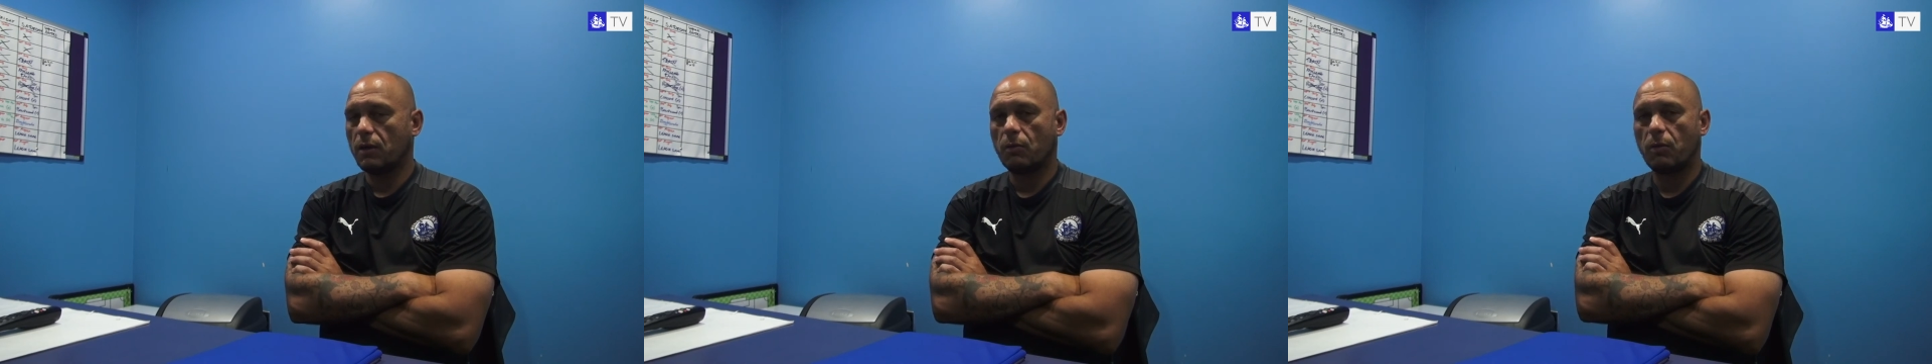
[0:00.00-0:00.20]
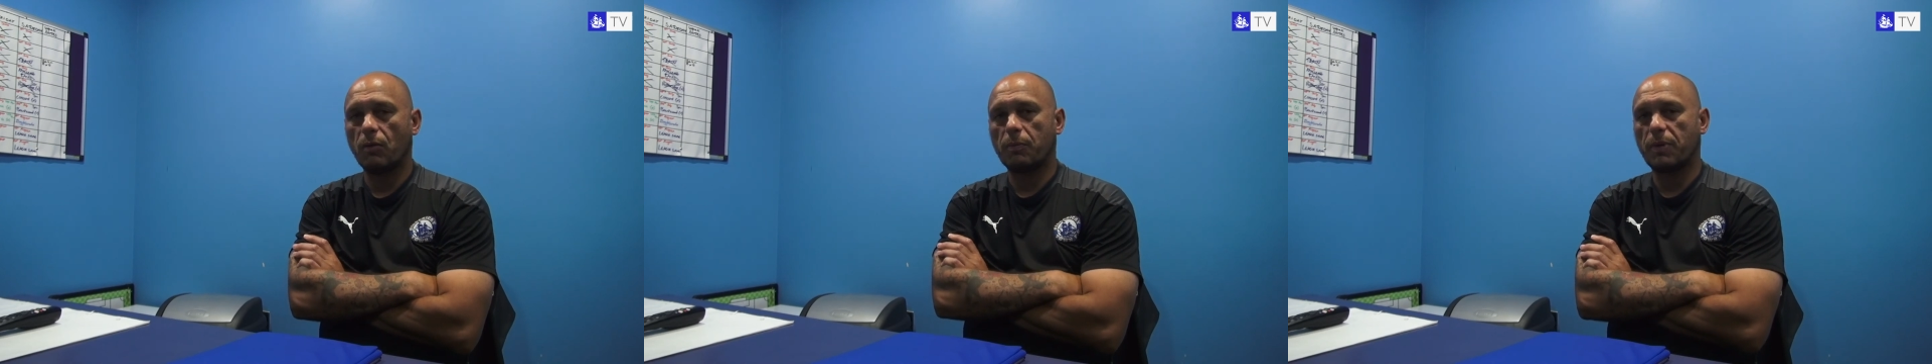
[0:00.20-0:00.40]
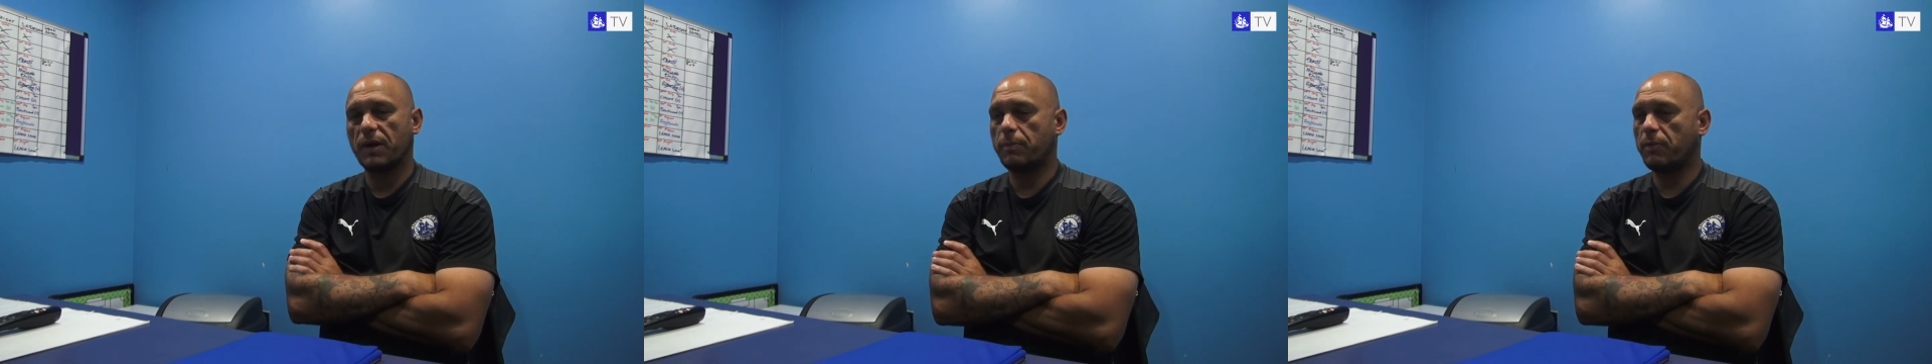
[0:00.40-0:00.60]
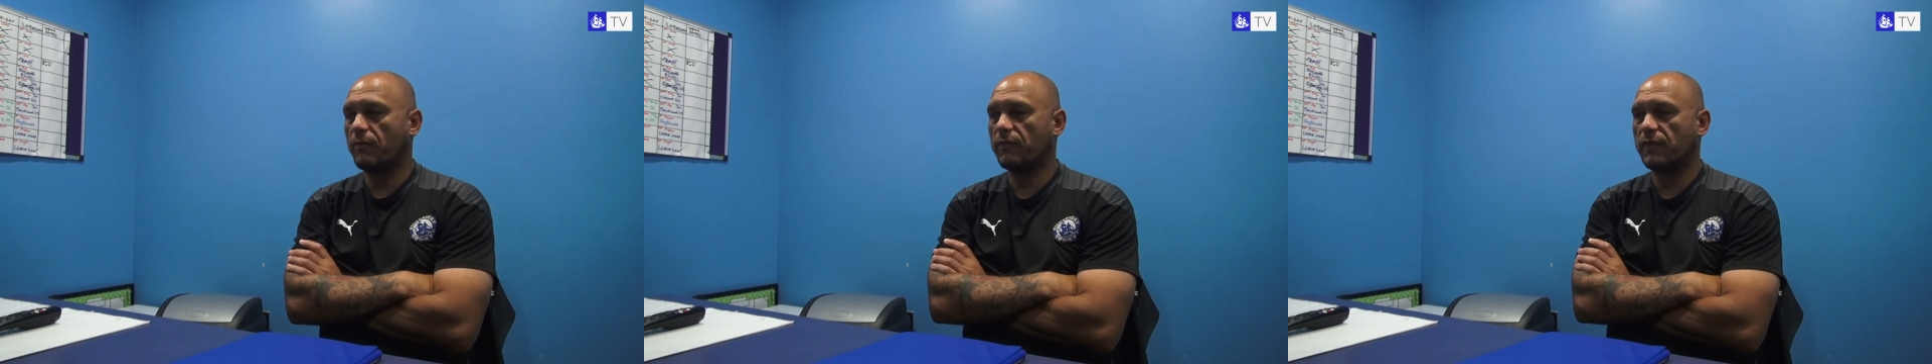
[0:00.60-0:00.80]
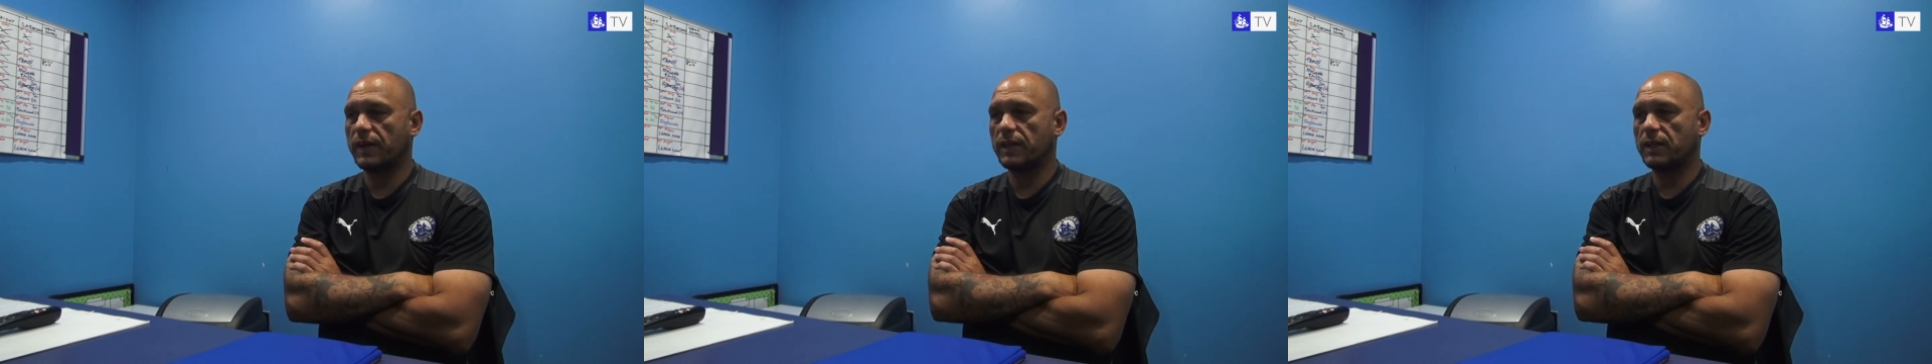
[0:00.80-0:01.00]
what people
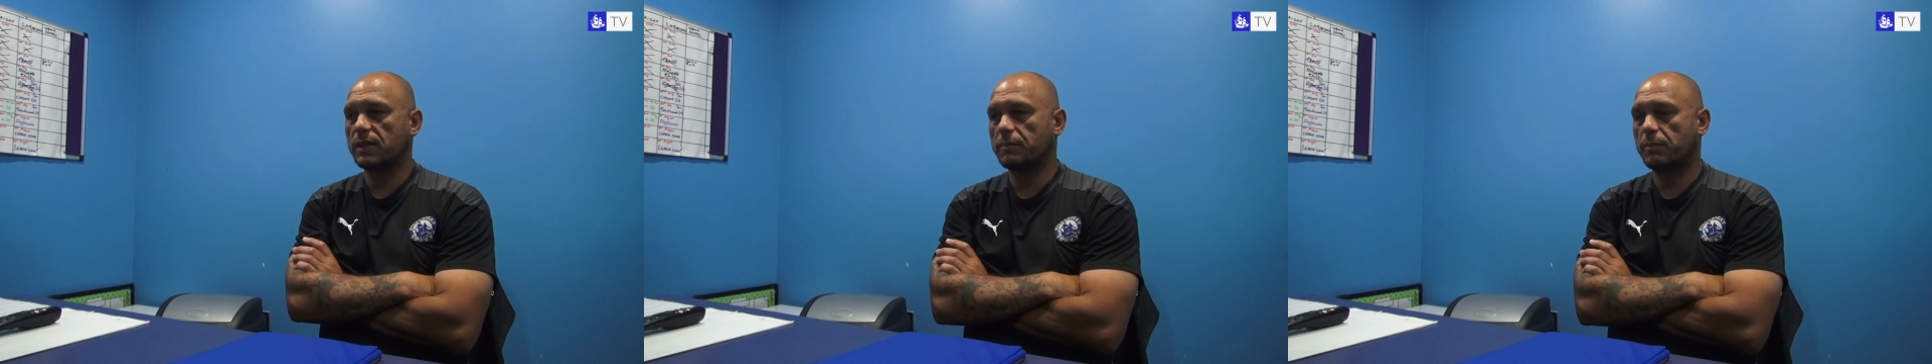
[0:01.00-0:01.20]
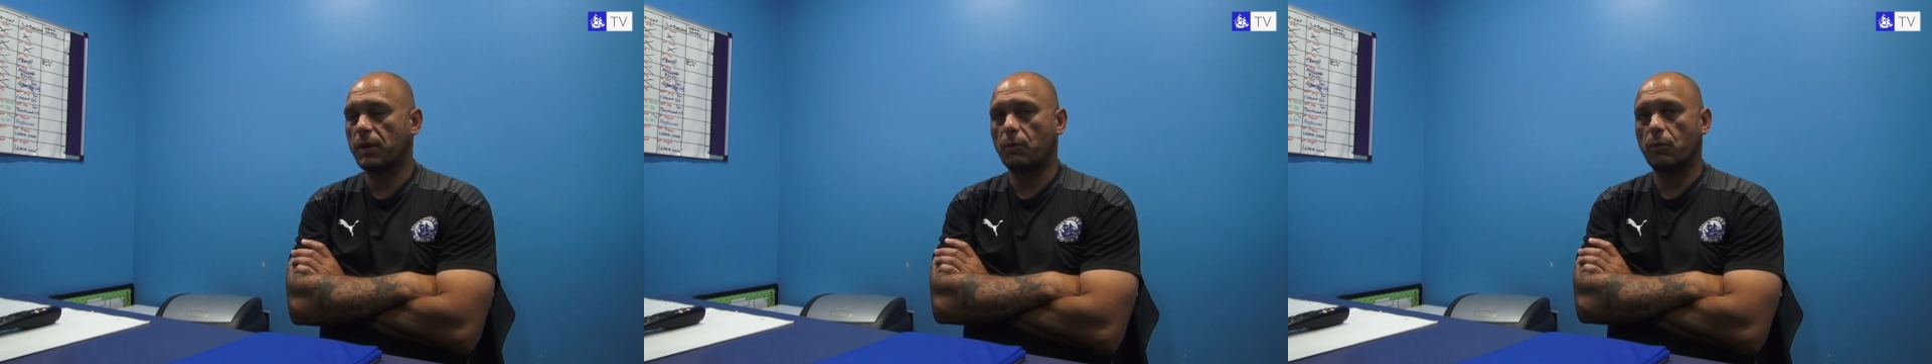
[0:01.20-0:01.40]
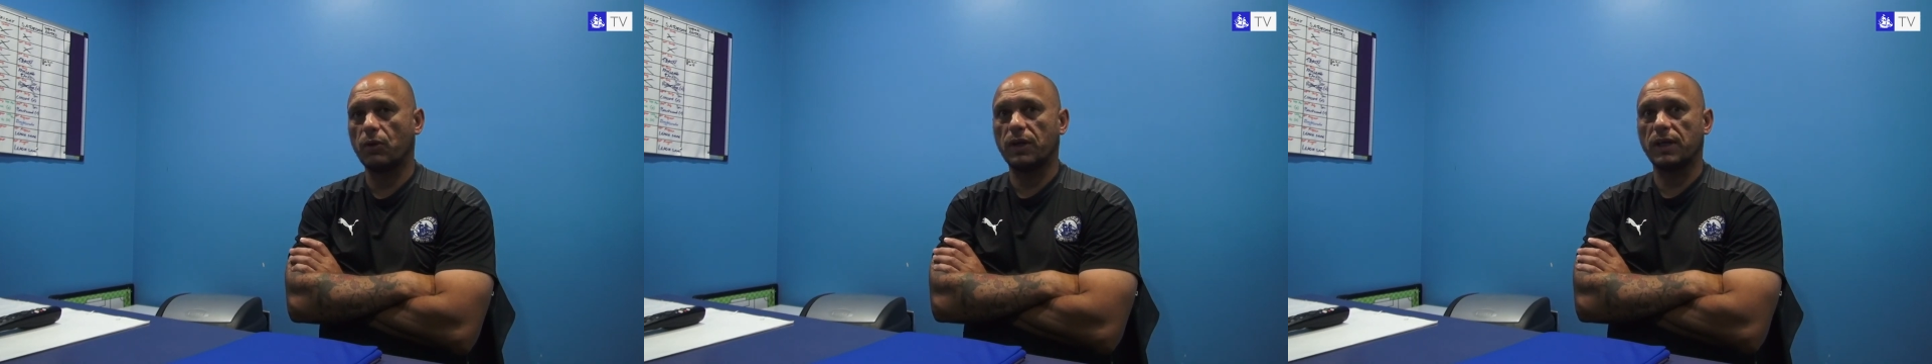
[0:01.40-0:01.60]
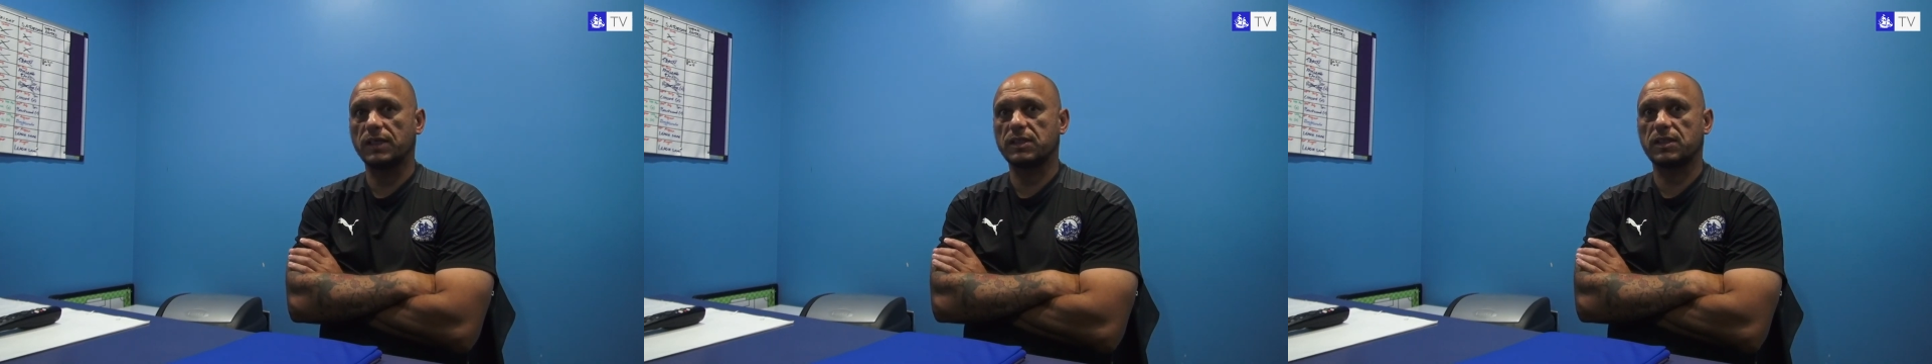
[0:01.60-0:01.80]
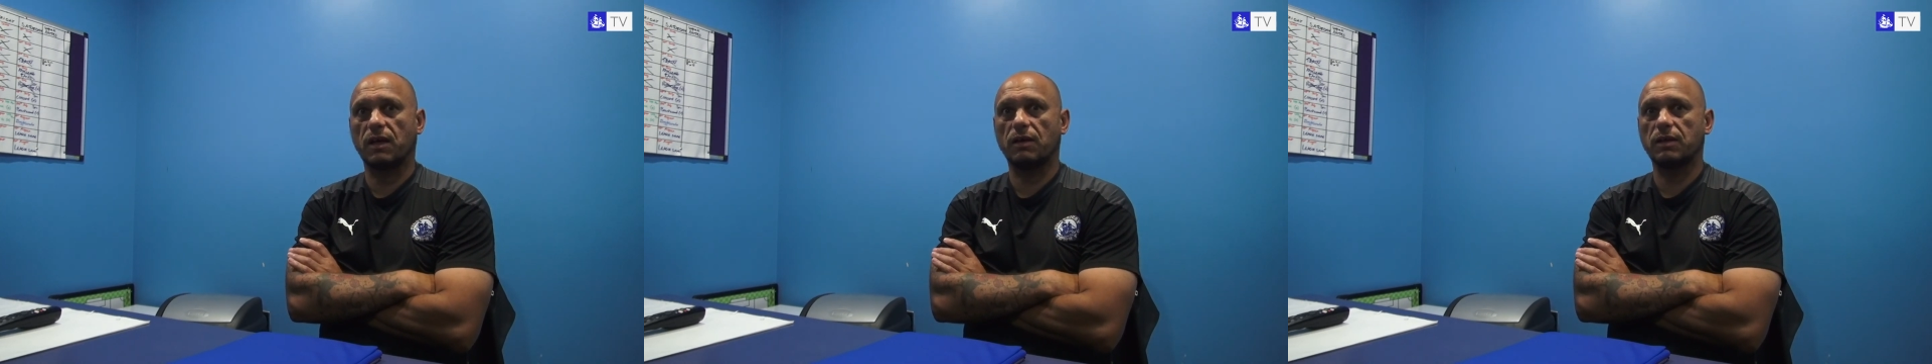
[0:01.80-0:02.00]
think, but what their
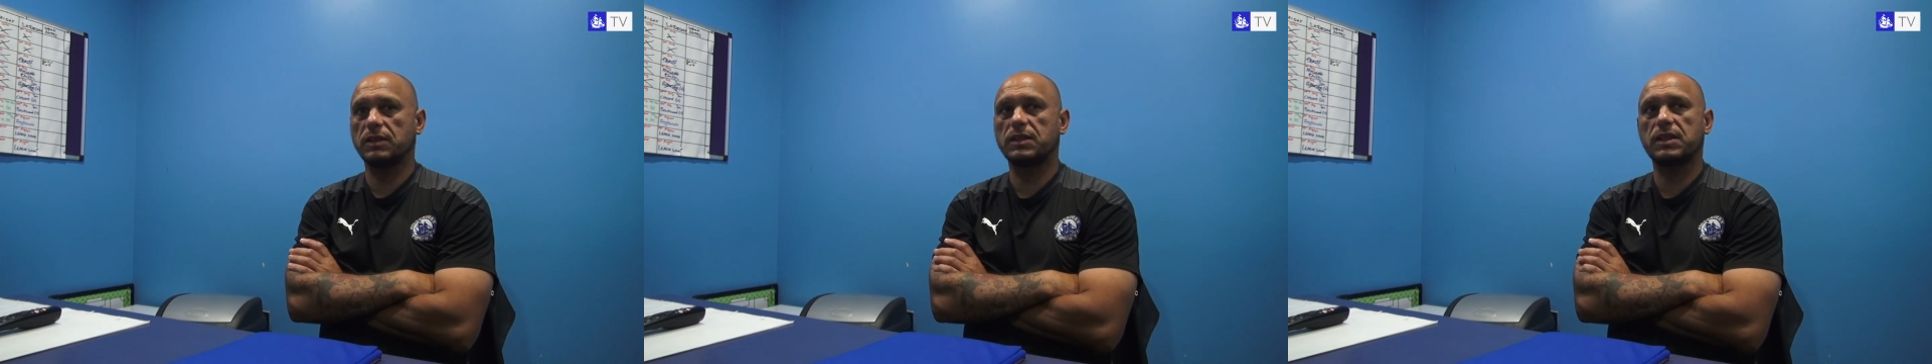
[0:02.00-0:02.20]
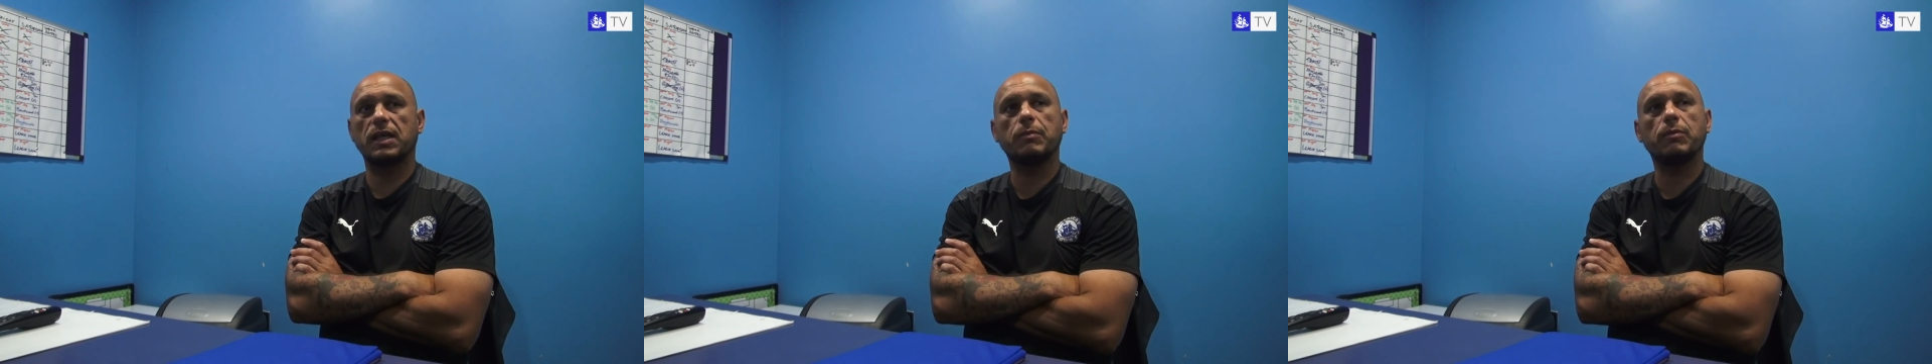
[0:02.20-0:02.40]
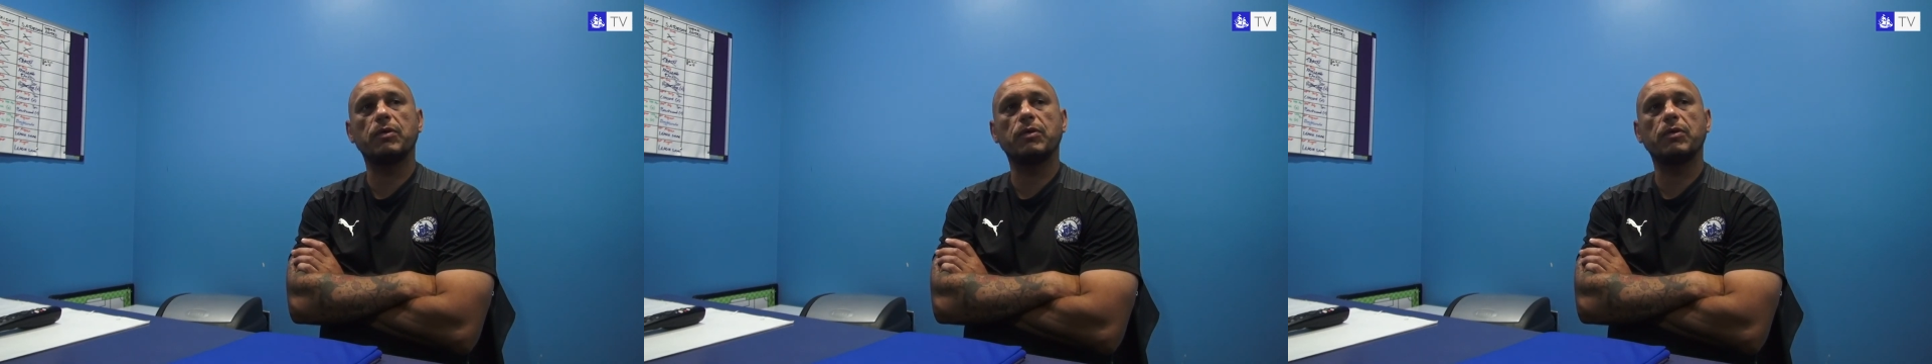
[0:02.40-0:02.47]
starting team